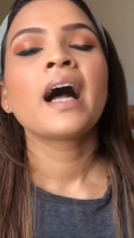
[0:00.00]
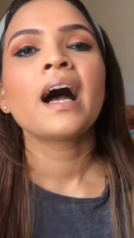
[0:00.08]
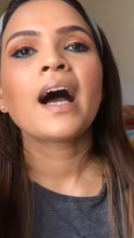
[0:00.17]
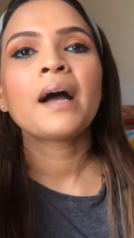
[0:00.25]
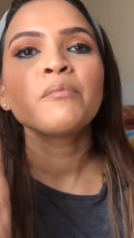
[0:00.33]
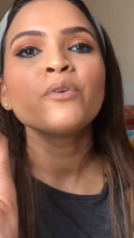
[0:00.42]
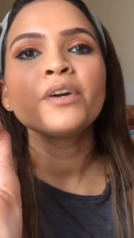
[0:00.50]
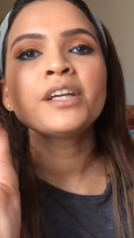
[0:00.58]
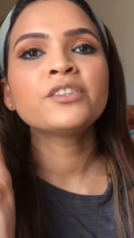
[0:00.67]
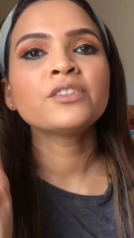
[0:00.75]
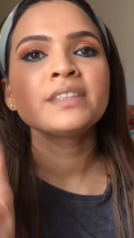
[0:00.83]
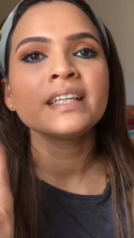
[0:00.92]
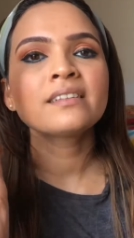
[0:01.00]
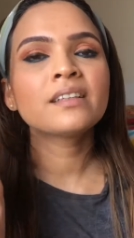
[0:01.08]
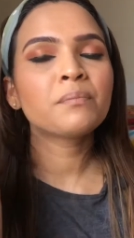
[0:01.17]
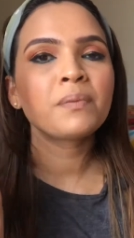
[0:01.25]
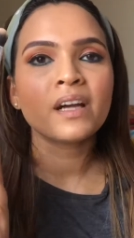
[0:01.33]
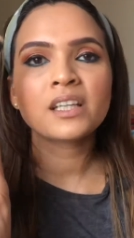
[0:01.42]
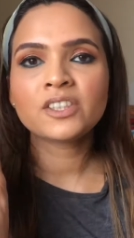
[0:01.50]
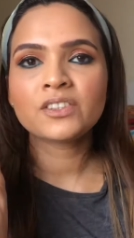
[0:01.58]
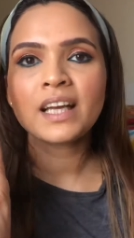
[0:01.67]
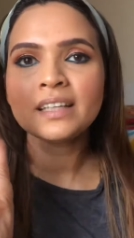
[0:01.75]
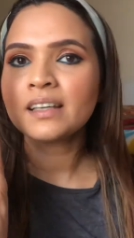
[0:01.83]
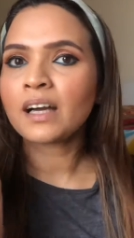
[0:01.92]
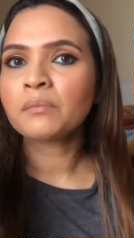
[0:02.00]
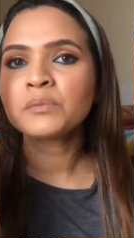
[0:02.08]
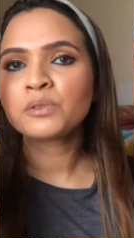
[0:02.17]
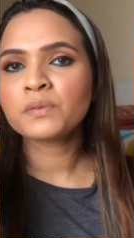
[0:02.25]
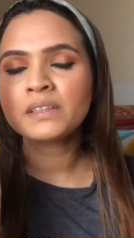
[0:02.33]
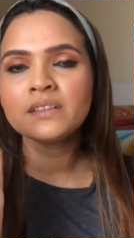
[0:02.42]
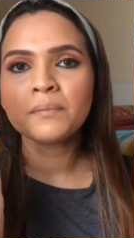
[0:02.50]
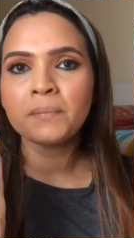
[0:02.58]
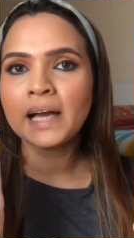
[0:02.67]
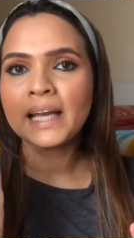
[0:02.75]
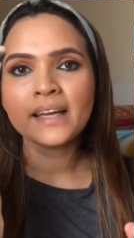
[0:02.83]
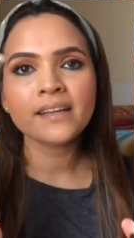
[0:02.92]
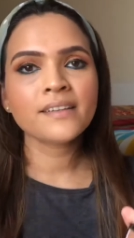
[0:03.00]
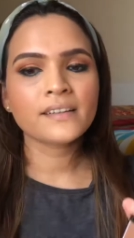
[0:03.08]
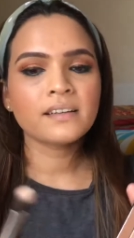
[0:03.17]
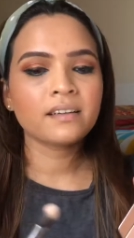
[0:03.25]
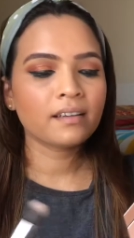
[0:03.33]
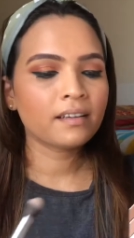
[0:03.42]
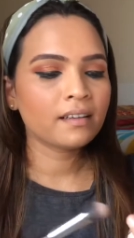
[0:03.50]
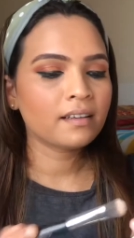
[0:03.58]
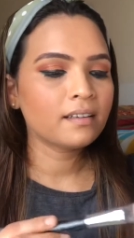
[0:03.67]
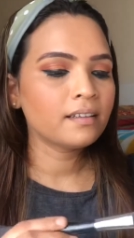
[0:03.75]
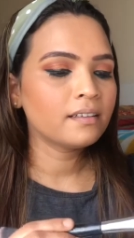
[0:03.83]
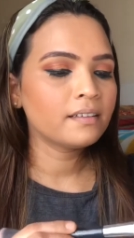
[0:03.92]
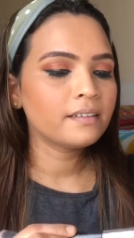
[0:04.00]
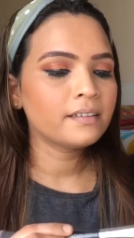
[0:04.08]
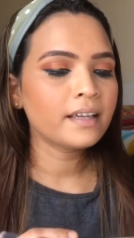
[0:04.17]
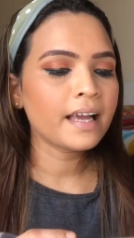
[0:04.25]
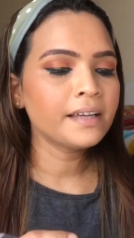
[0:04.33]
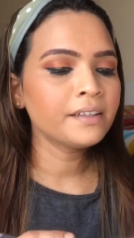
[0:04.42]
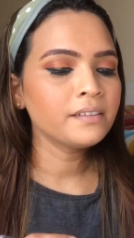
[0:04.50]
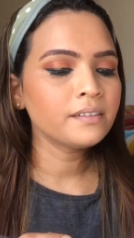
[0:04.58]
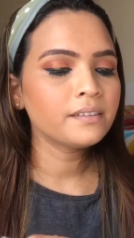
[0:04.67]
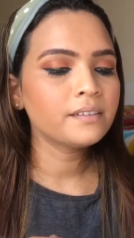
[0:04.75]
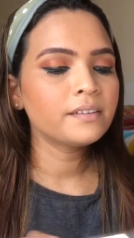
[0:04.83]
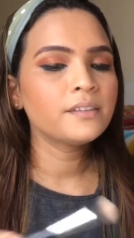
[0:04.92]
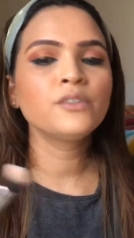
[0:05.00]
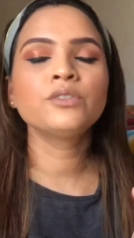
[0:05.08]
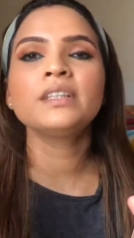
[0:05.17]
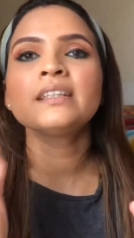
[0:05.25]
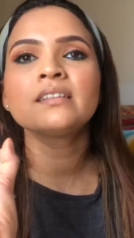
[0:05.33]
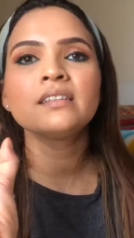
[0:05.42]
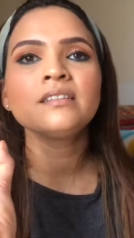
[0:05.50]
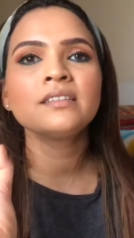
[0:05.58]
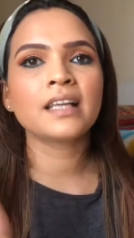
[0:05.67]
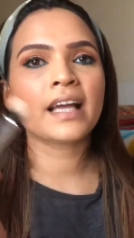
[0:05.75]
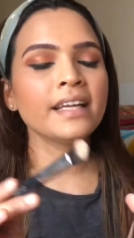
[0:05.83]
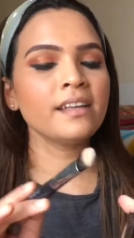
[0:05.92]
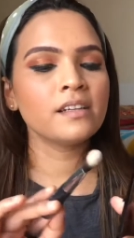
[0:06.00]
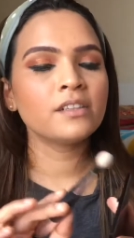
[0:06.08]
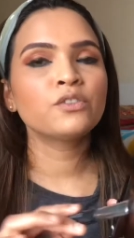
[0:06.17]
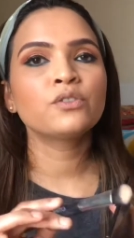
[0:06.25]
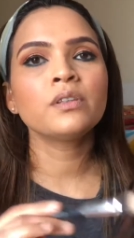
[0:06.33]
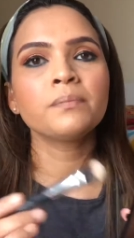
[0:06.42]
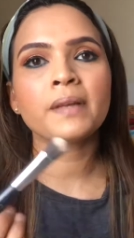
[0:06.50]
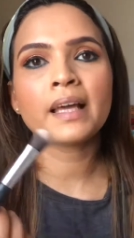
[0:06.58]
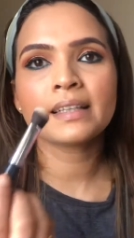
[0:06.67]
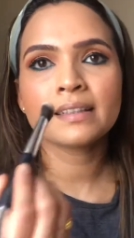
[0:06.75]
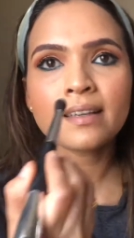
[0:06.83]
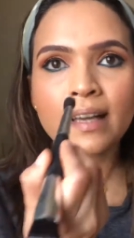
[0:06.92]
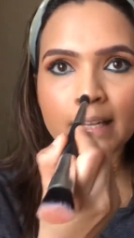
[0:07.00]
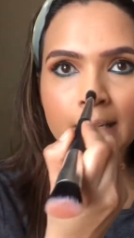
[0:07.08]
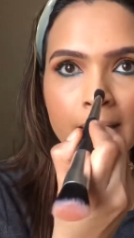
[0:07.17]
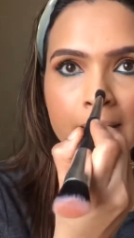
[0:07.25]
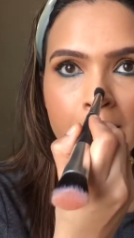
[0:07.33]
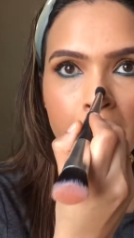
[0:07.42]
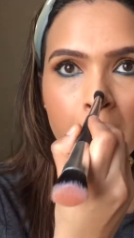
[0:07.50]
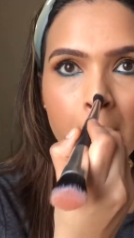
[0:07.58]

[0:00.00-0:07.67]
I'm going to take the brush that comes with the palette uh, and using this side to apply the highlighter.